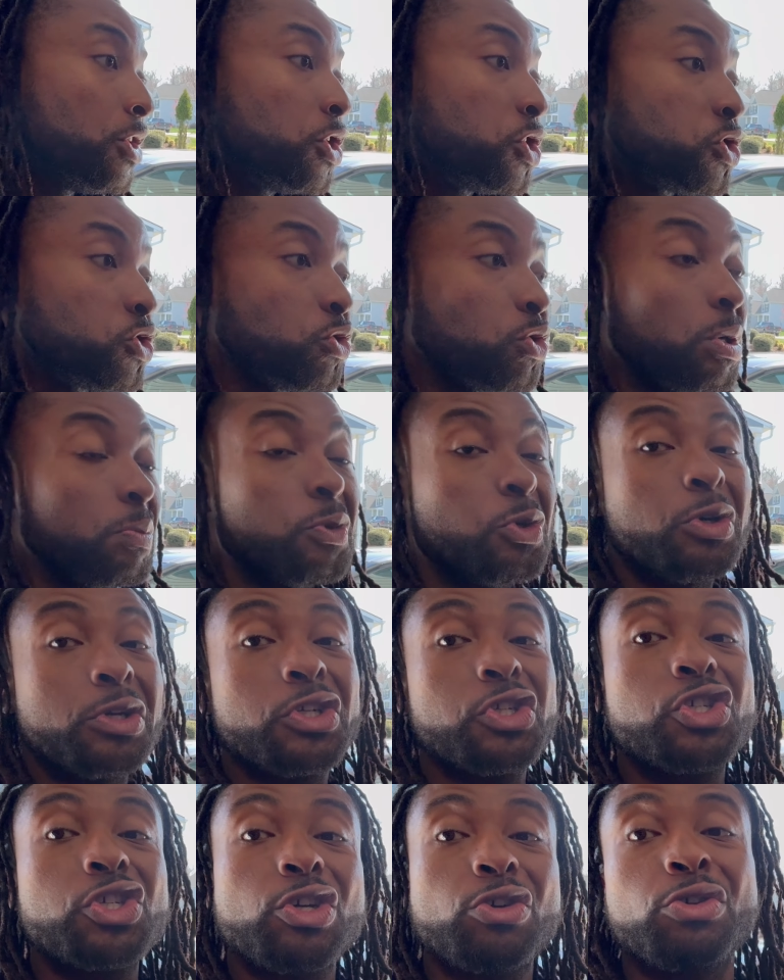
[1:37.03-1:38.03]
So I'm going to
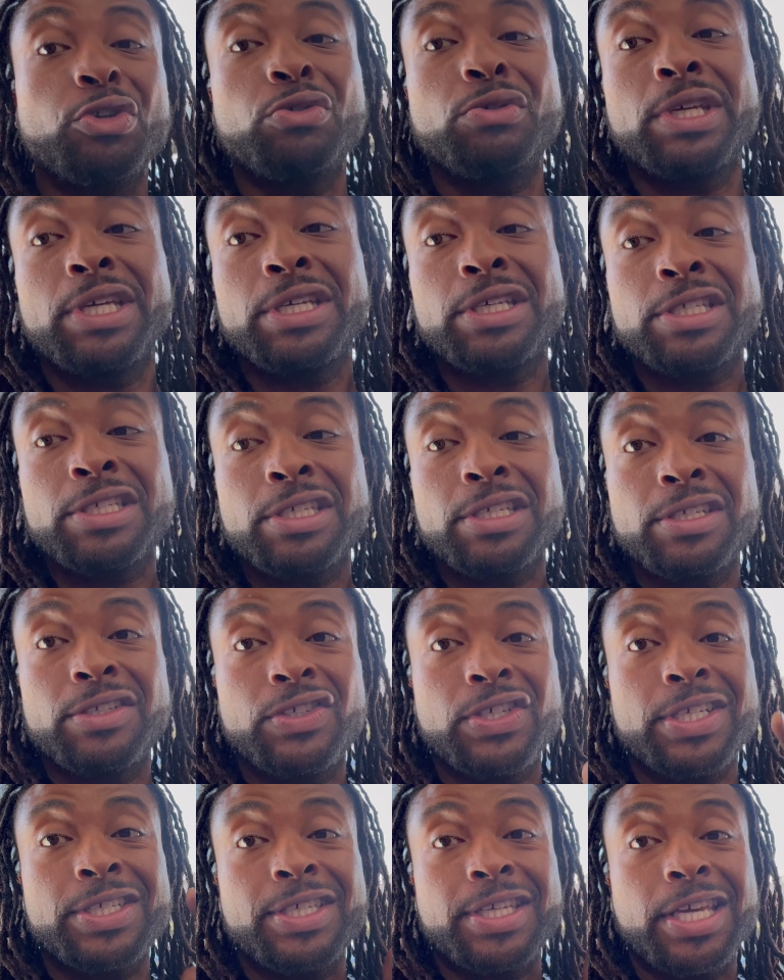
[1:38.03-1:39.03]
show you this
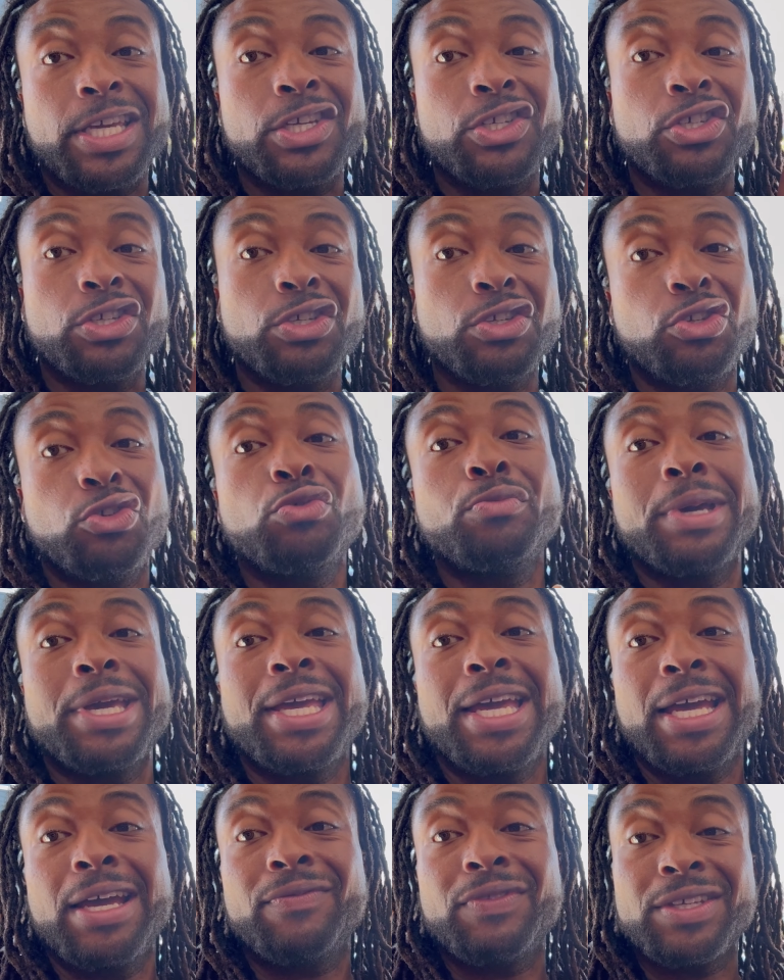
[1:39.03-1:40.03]
just in case you may
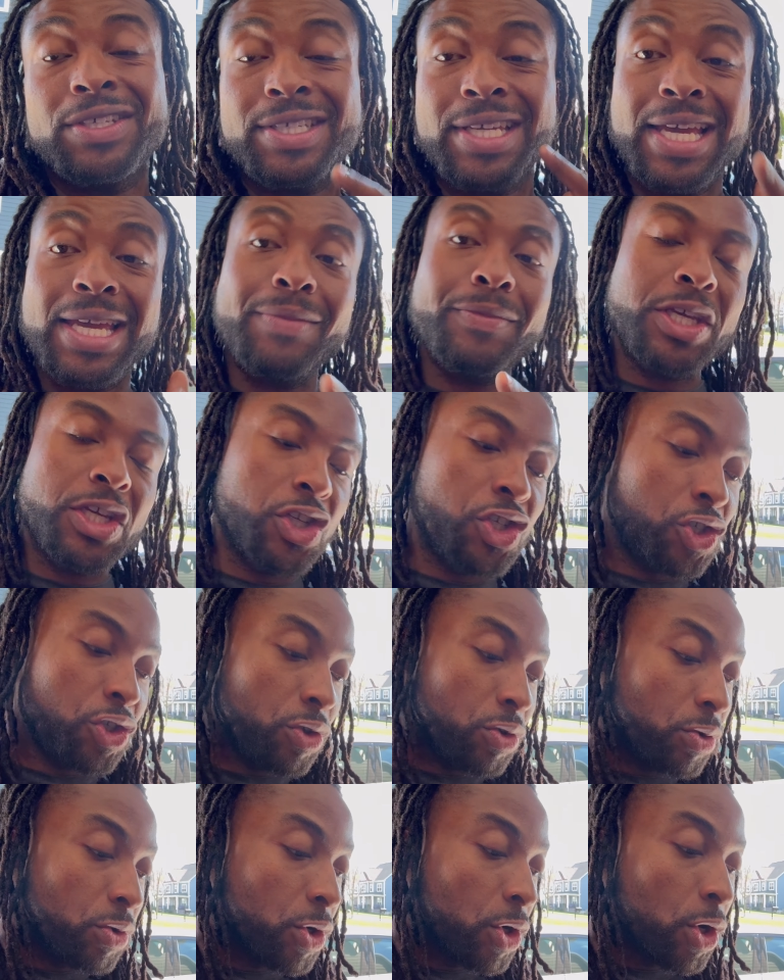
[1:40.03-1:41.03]
have the same
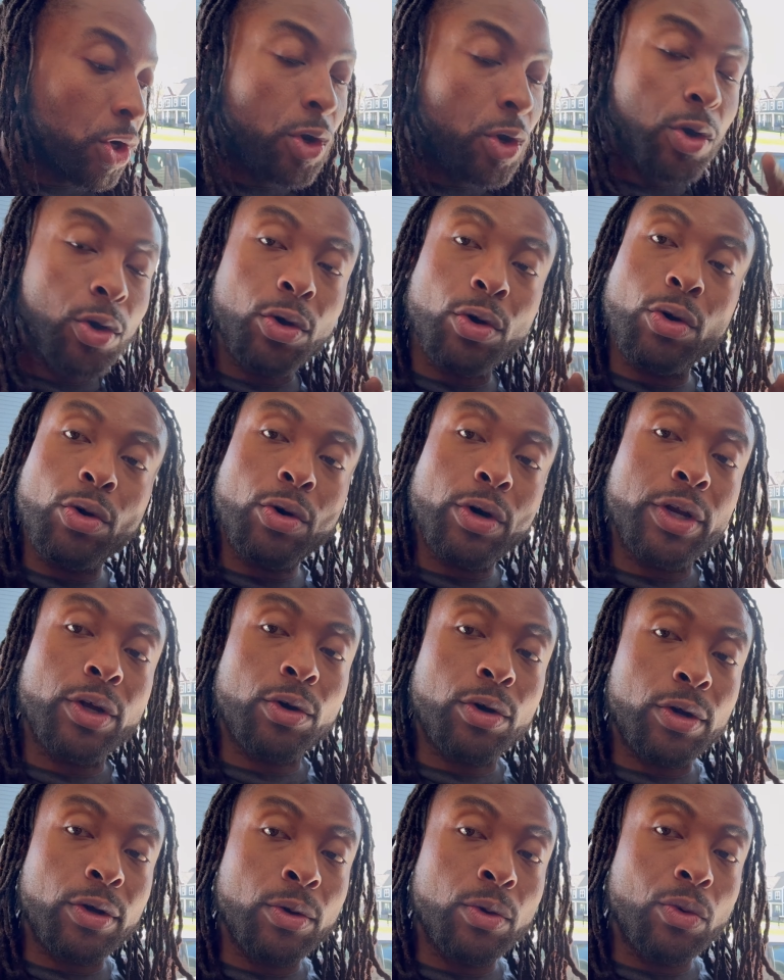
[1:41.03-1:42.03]
issue going
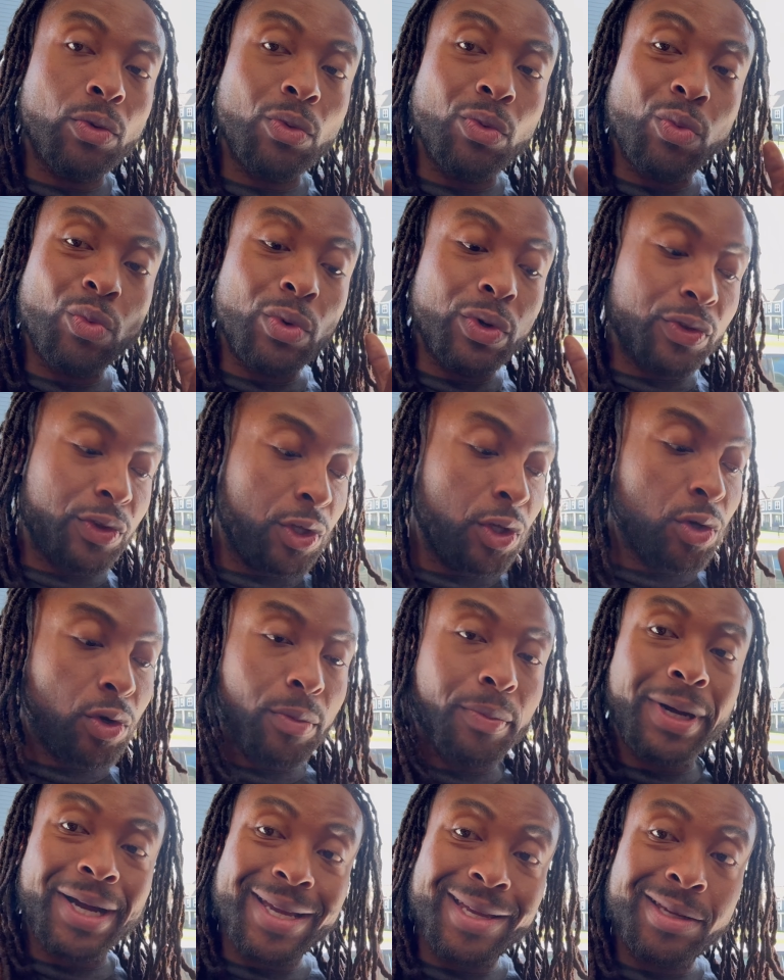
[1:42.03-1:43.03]
on with your
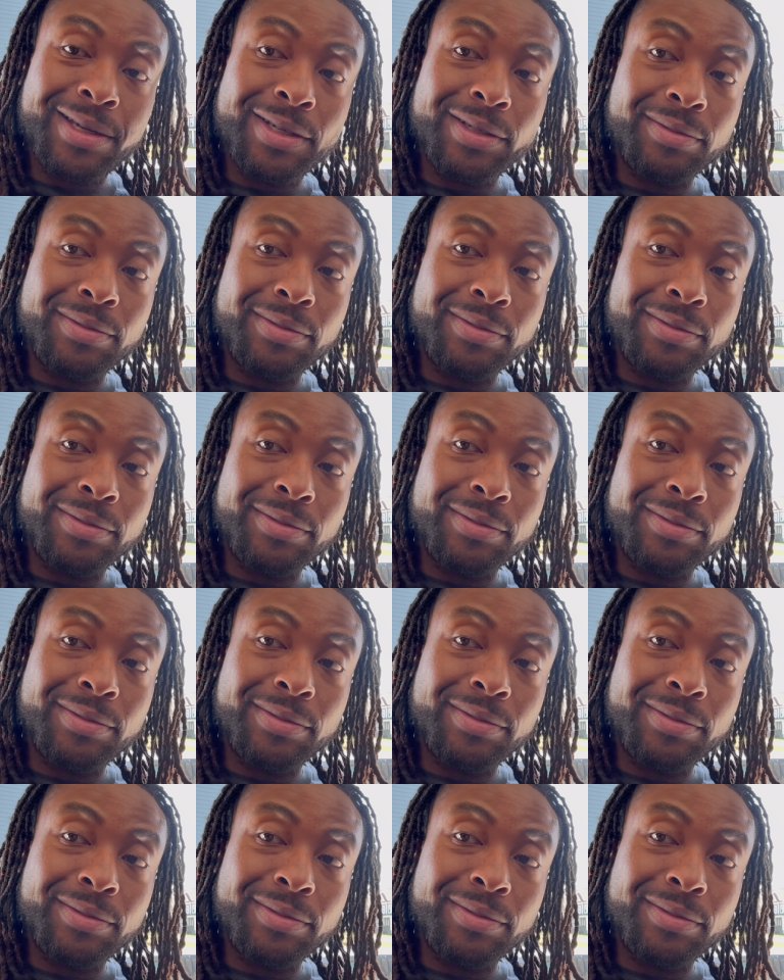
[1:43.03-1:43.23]
bike.